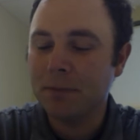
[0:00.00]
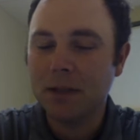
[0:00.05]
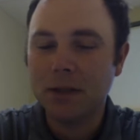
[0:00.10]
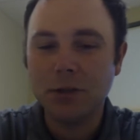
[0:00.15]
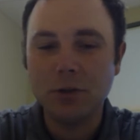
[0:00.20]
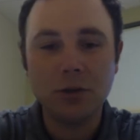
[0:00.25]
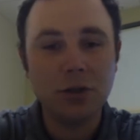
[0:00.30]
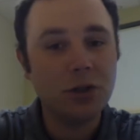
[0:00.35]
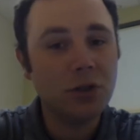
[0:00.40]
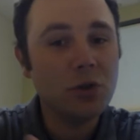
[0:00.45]

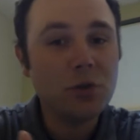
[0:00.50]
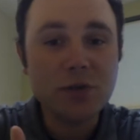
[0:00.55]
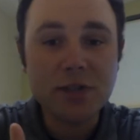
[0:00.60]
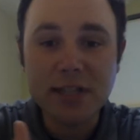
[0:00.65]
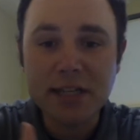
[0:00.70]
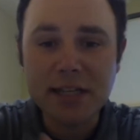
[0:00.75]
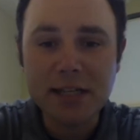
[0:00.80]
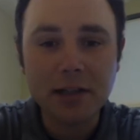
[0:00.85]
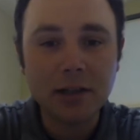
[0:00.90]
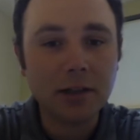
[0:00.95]
You can use
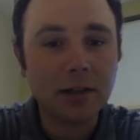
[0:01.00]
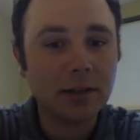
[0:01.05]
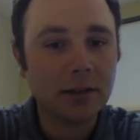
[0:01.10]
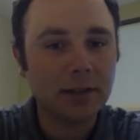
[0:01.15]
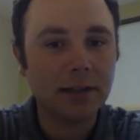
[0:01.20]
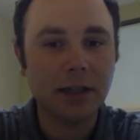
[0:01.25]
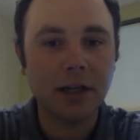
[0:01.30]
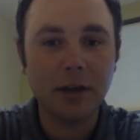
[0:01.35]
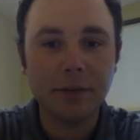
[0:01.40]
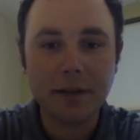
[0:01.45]
"dear."
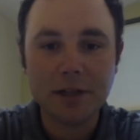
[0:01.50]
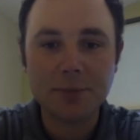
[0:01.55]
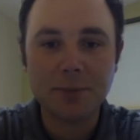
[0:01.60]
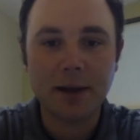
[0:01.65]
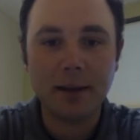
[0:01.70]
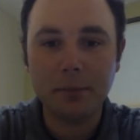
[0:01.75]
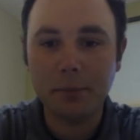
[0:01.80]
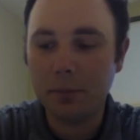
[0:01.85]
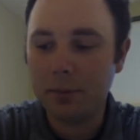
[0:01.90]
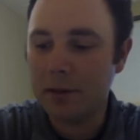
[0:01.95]
That's
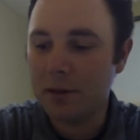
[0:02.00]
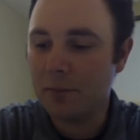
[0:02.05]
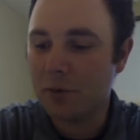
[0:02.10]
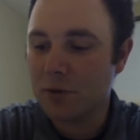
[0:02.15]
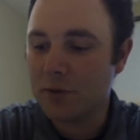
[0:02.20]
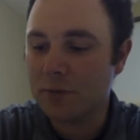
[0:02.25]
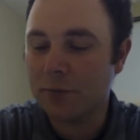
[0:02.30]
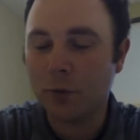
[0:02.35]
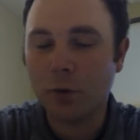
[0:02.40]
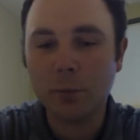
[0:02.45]
probably the
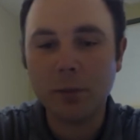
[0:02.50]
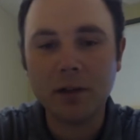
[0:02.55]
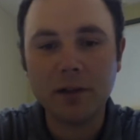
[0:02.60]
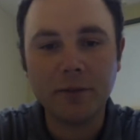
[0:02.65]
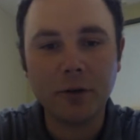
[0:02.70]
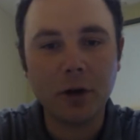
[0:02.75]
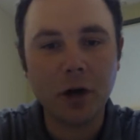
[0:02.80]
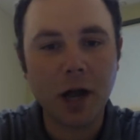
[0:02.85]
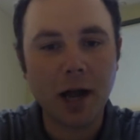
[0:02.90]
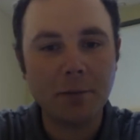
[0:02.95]
most formal of
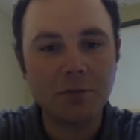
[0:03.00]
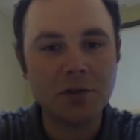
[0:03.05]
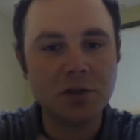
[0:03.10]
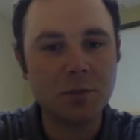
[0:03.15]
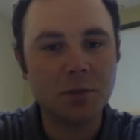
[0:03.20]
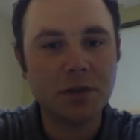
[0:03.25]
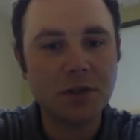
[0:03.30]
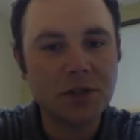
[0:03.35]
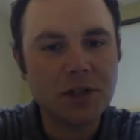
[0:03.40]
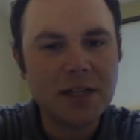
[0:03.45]
our options,
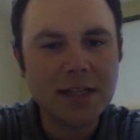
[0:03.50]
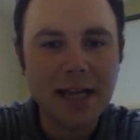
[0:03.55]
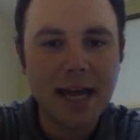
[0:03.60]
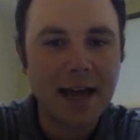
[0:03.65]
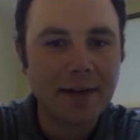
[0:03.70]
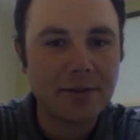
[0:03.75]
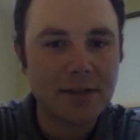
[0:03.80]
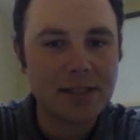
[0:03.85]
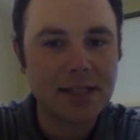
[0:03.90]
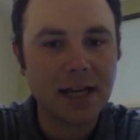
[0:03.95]
but it's good to
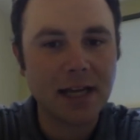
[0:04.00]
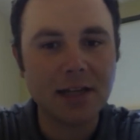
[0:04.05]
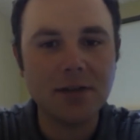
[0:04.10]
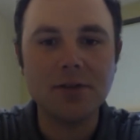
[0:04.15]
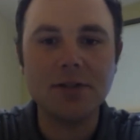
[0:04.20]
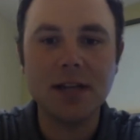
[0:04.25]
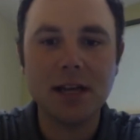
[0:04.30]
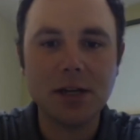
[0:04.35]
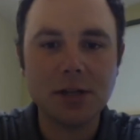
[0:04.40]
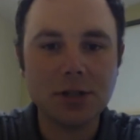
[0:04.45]
have a
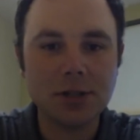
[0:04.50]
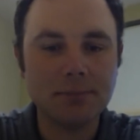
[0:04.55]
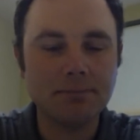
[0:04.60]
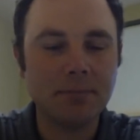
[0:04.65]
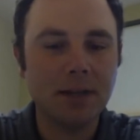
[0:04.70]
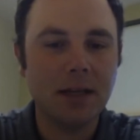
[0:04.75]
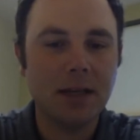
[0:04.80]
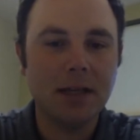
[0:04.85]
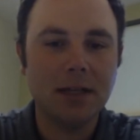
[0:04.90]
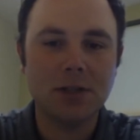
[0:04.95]
salutation.
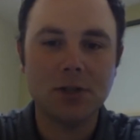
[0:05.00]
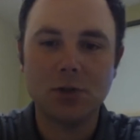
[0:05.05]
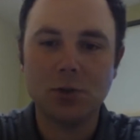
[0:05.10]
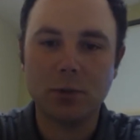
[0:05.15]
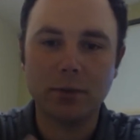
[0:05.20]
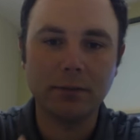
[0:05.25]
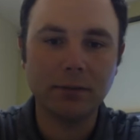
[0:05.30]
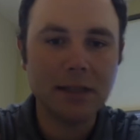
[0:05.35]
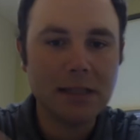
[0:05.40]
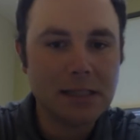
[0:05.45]
It just
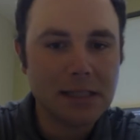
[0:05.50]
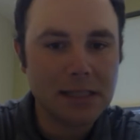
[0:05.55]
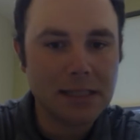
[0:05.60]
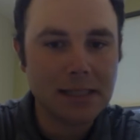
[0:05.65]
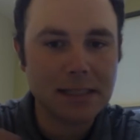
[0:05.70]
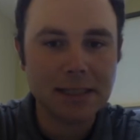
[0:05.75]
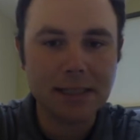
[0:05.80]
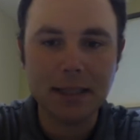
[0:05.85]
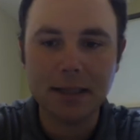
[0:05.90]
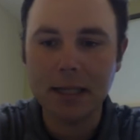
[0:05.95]
sort of leads us
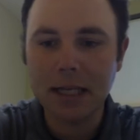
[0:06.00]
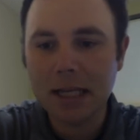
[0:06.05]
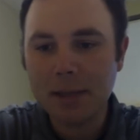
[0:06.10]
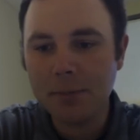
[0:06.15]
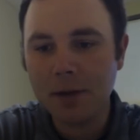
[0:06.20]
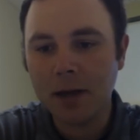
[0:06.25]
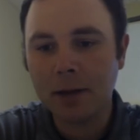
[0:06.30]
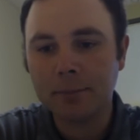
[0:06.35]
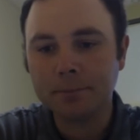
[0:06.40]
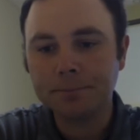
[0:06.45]
into the
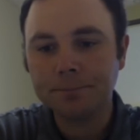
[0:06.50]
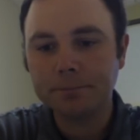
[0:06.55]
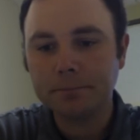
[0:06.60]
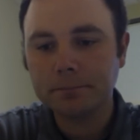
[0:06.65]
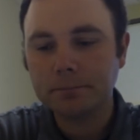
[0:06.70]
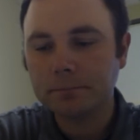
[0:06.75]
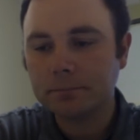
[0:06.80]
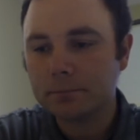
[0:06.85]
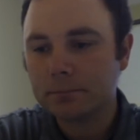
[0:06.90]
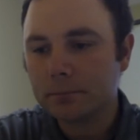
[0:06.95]
email.
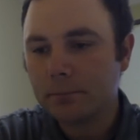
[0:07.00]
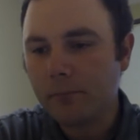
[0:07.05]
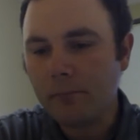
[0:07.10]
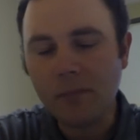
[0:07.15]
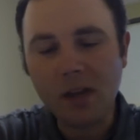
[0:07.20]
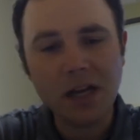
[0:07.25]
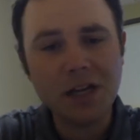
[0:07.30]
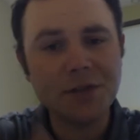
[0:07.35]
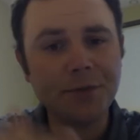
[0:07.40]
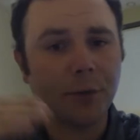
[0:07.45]

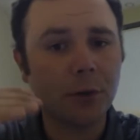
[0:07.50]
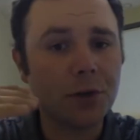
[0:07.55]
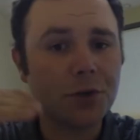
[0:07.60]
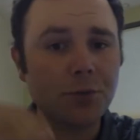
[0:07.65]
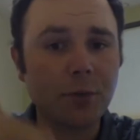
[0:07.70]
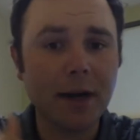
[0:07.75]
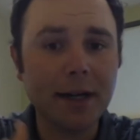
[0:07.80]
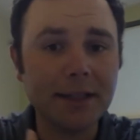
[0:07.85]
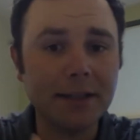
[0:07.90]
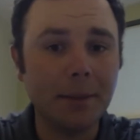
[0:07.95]
As far as
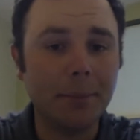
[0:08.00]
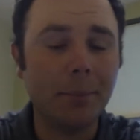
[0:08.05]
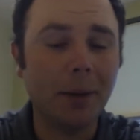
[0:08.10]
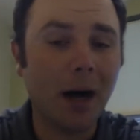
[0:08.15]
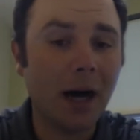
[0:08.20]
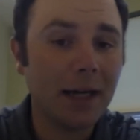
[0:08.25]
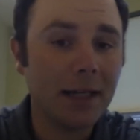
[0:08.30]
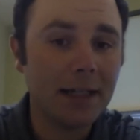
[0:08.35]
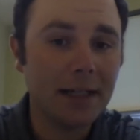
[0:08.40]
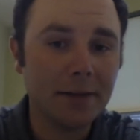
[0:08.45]
writing the
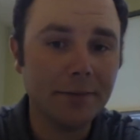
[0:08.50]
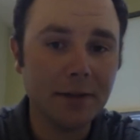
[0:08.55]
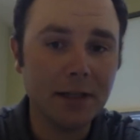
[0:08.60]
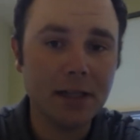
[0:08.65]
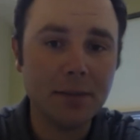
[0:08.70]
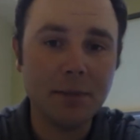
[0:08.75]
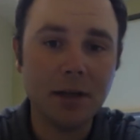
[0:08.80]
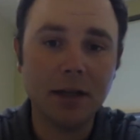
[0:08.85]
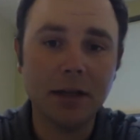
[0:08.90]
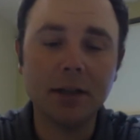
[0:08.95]
body of the
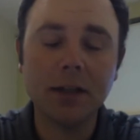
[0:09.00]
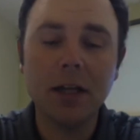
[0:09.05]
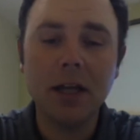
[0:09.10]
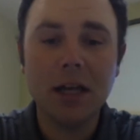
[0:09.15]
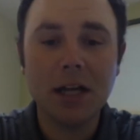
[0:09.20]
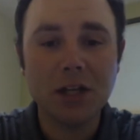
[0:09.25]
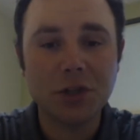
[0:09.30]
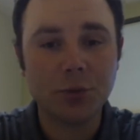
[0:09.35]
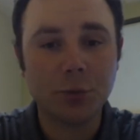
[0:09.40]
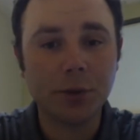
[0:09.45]
email,
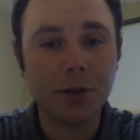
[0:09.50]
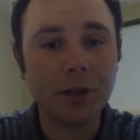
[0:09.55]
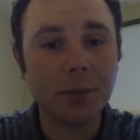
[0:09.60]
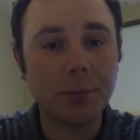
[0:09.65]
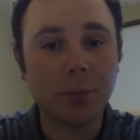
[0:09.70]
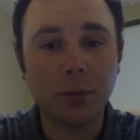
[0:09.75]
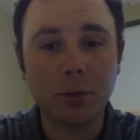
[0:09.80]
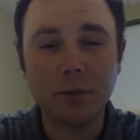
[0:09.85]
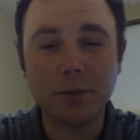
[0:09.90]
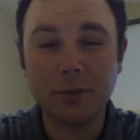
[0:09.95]
it's really
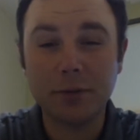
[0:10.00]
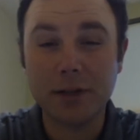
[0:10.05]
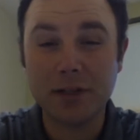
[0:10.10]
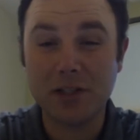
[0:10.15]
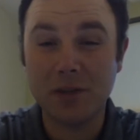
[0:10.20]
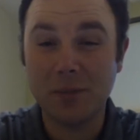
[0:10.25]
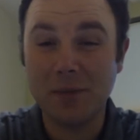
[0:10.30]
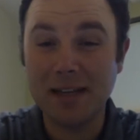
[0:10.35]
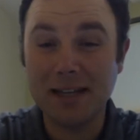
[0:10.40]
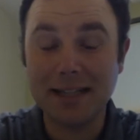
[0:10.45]
important for us
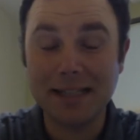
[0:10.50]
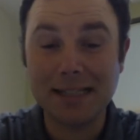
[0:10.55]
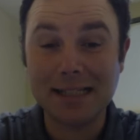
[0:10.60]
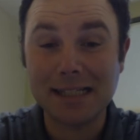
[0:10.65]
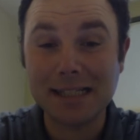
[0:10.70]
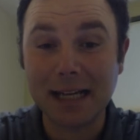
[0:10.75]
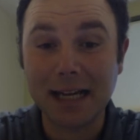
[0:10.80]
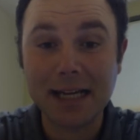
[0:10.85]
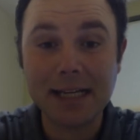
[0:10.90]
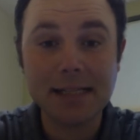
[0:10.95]
to be
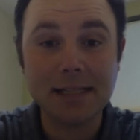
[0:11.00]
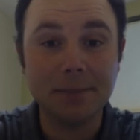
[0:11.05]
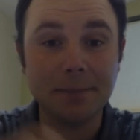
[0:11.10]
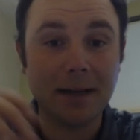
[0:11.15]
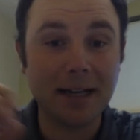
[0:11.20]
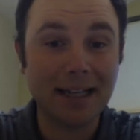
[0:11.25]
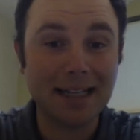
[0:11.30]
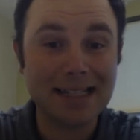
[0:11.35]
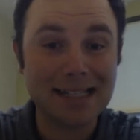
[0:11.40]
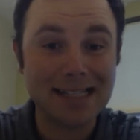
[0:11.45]
concise. And
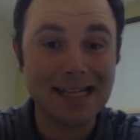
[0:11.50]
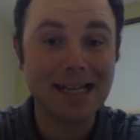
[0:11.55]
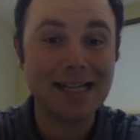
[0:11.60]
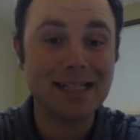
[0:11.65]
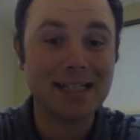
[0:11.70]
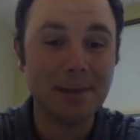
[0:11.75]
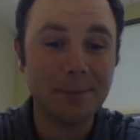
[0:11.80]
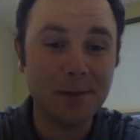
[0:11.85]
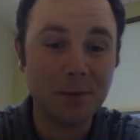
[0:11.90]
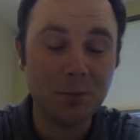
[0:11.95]
by
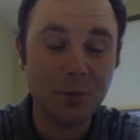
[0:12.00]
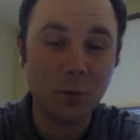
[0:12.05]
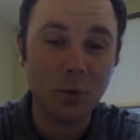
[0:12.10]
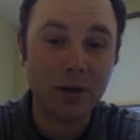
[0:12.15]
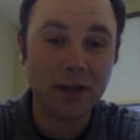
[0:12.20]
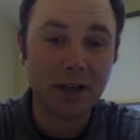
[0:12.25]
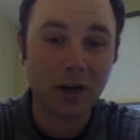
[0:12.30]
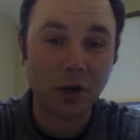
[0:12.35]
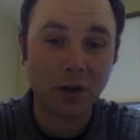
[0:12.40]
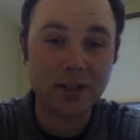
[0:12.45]
concise, I mean we
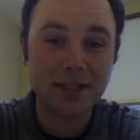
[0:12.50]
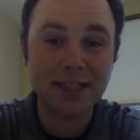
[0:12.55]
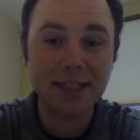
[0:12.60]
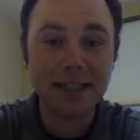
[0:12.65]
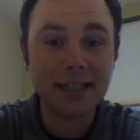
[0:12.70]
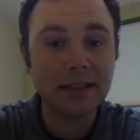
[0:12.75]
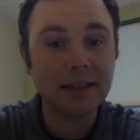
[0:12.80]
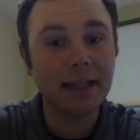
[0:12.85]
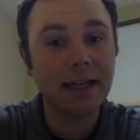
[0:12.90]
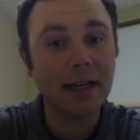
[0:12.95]
want to
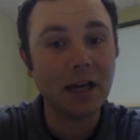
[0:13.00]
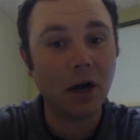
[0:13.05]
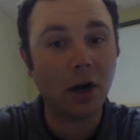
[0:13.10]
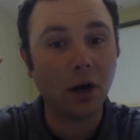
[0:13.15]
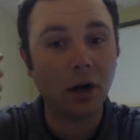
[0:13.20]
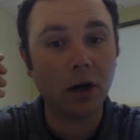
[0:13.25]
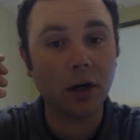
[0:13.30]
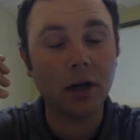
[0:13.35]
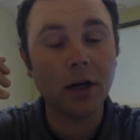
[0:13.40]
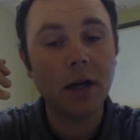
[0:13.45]
articulate
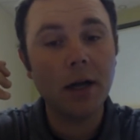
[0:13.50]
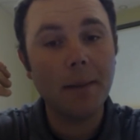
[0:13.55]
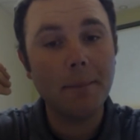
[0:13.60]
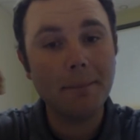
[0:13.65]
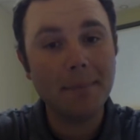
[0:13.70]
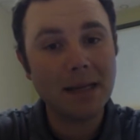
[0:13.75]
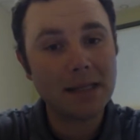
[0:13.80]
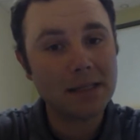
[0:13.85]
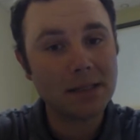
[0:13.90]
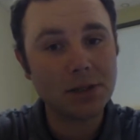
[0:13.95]
our
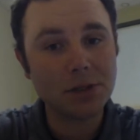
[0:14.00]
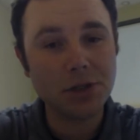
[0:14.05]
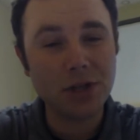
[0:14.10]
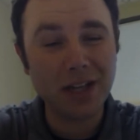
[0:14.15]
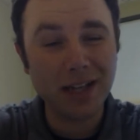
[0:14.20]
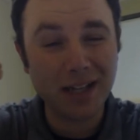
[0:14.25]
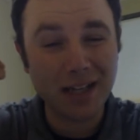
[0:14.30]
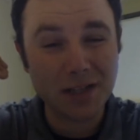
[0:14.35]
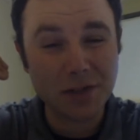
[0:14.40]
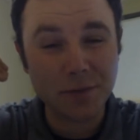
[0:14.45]
message
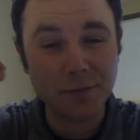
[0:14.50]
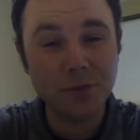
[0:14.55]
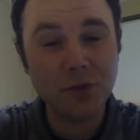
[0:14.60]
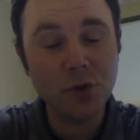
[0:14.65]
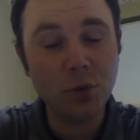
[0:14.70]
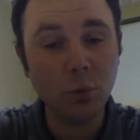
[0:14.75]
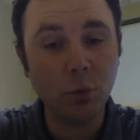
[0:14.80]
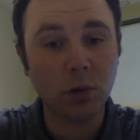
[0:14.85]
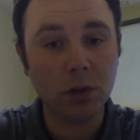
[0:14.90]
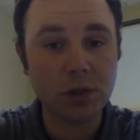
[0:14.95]
in as few
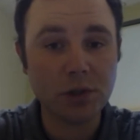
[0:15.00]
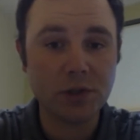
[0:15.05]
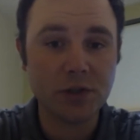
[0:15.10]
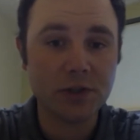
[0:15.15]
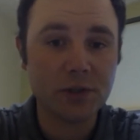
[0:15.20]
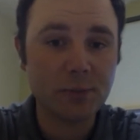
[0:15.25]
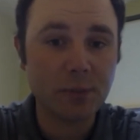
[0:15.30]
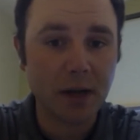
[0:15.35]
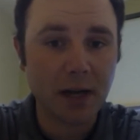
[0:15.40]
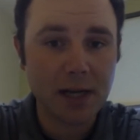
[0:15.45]
words
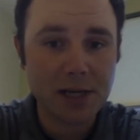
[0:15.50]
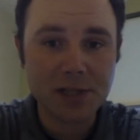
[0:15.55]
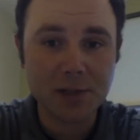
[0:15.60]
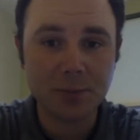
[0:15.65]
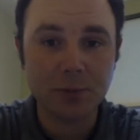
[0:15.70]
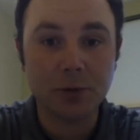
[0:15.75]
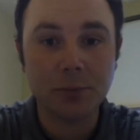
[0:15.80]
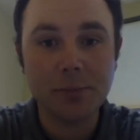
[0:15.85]
as possible.